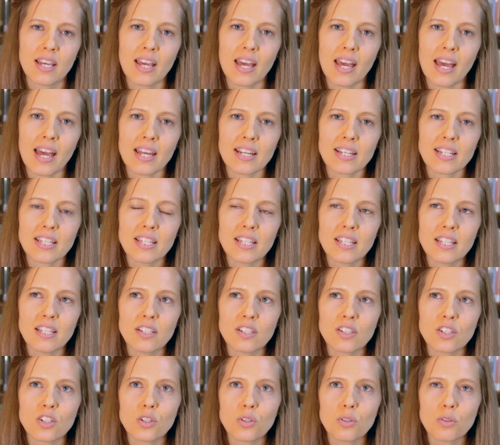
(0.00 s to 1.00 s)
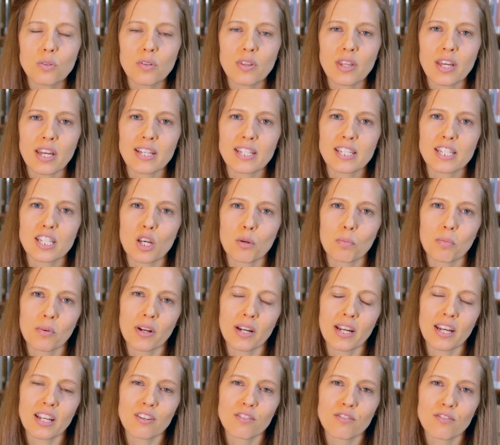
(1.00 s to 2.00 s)
And he knew that
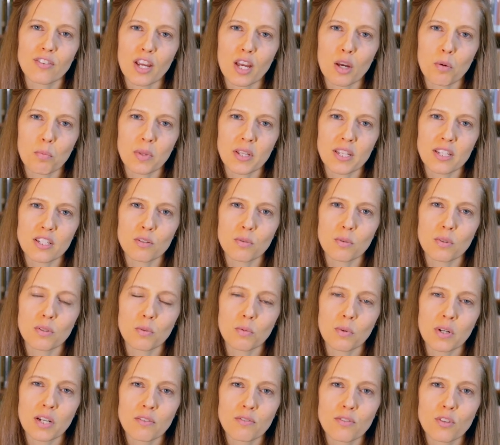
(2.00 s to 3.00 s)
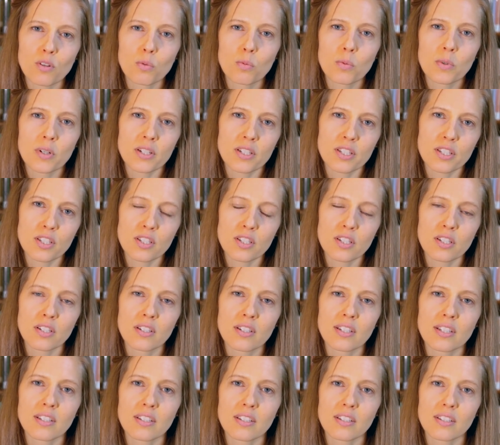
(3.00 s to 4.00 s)
separating families was one of the worst
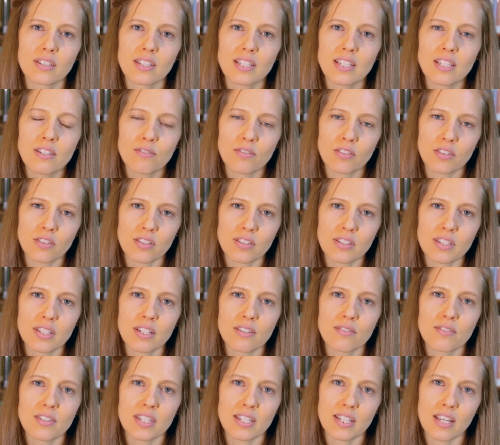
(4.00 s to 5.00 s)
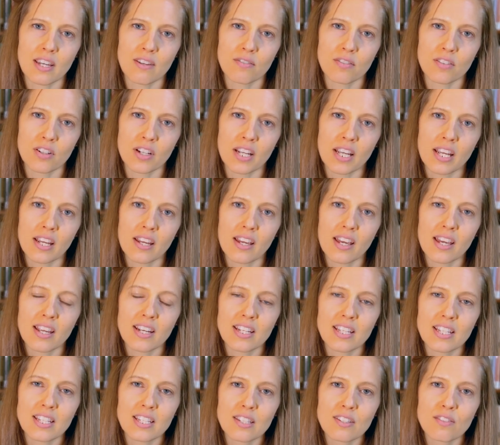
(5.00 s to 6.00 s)
evils of slavery.
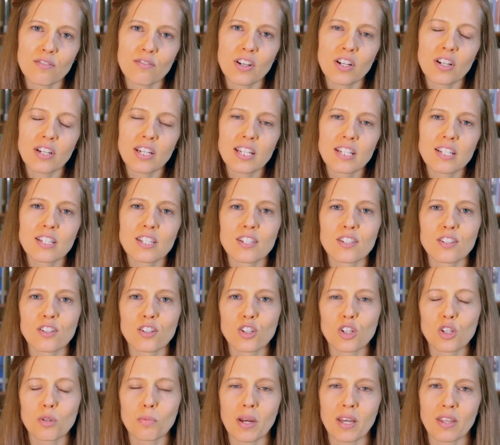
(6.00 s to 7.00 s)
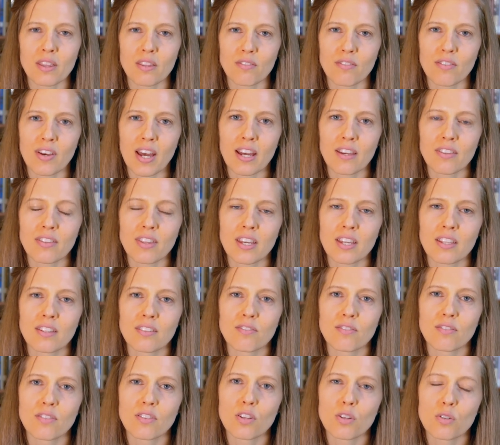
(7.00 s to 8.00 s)
And he's very concerned about the fact that
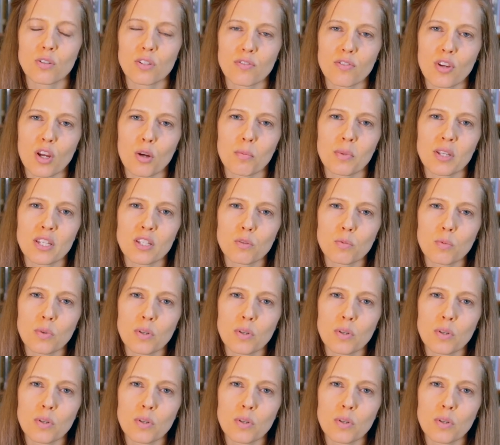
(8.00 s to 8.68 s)
those families